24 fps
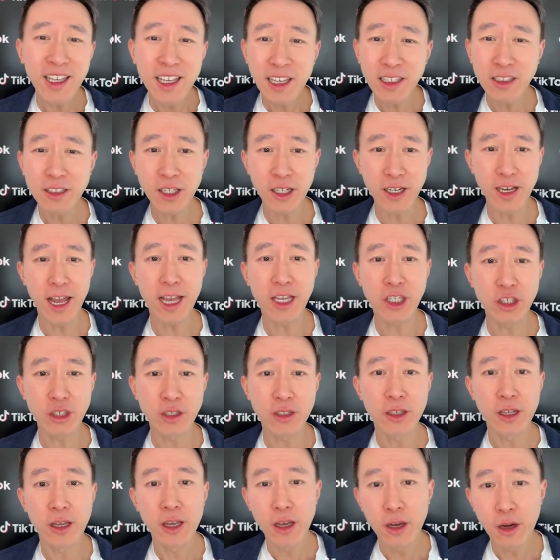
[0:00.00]
and
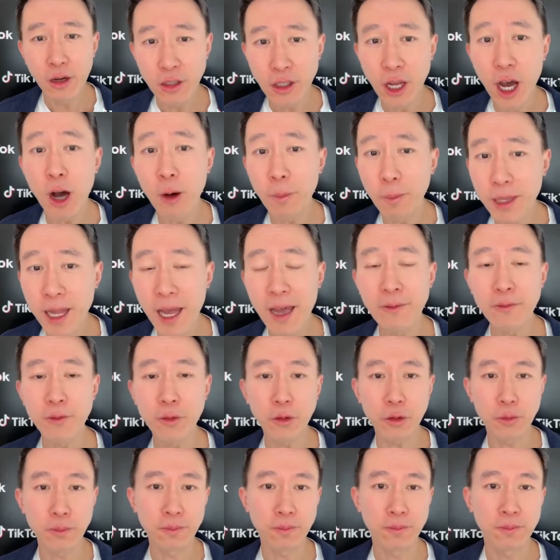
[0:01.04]
connection on our
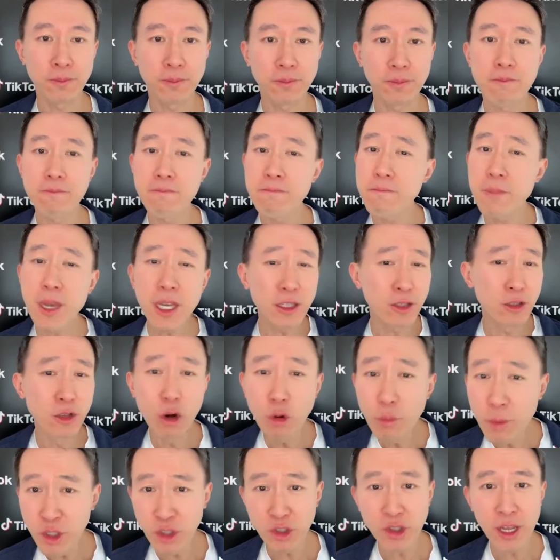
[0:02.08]
platform. Make
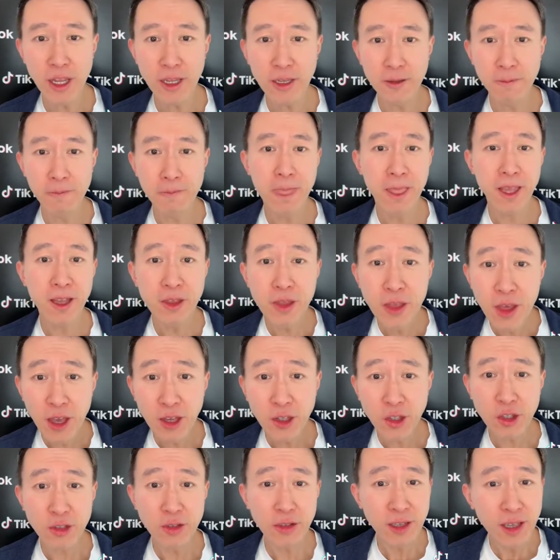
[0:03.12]
no mistake,
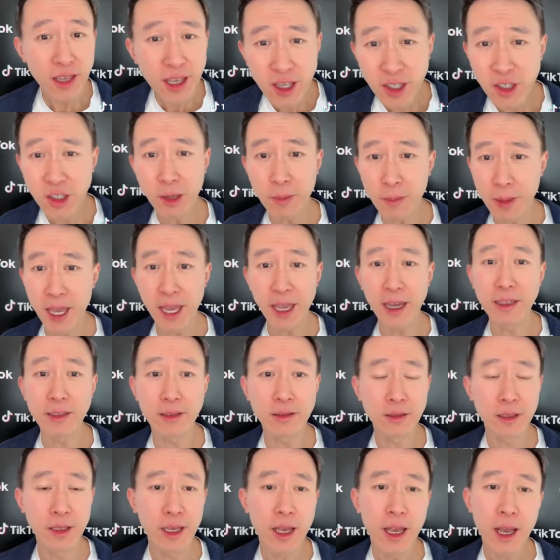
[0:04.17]
this is a
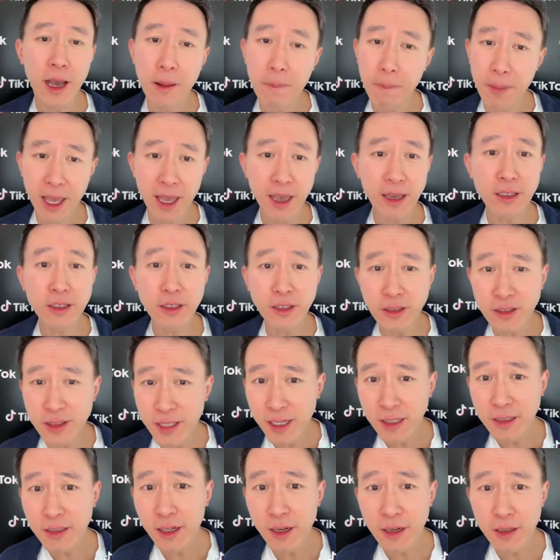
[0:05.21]
ban. A ban
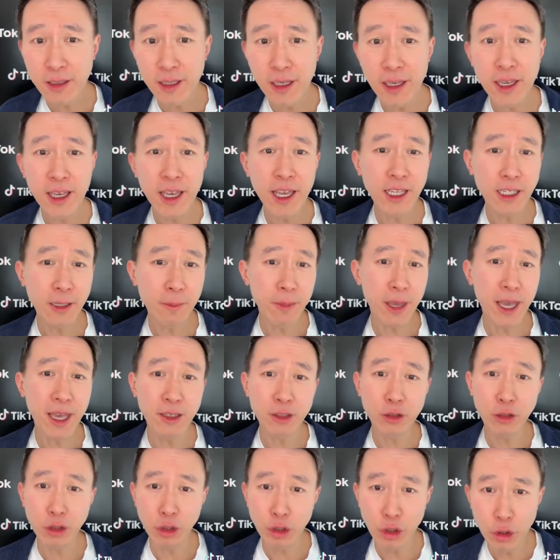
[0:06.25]
on TikTok and a
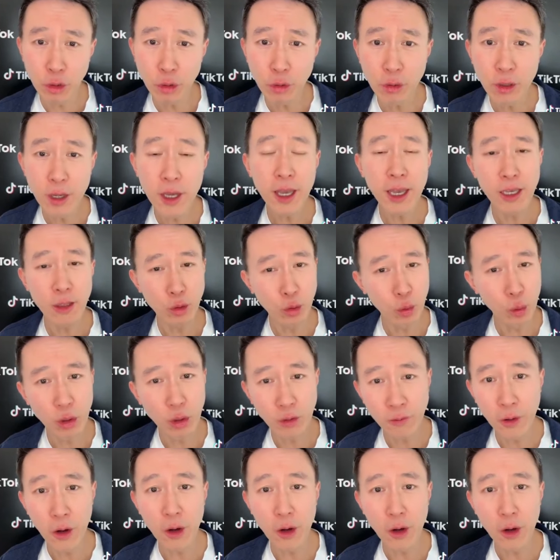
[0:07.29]
ban on you and your